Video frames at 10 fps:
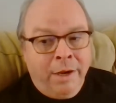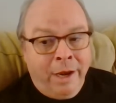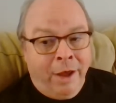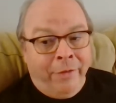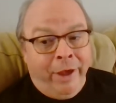
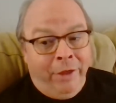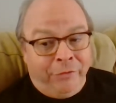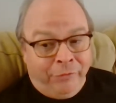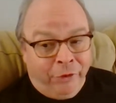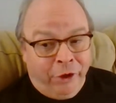Now
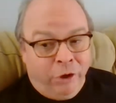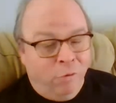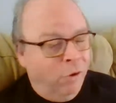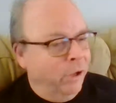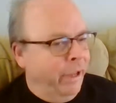that's very
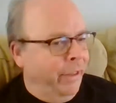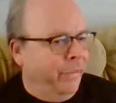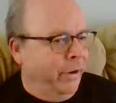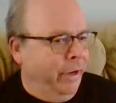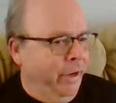cool,
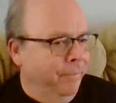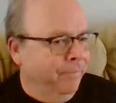Anthony.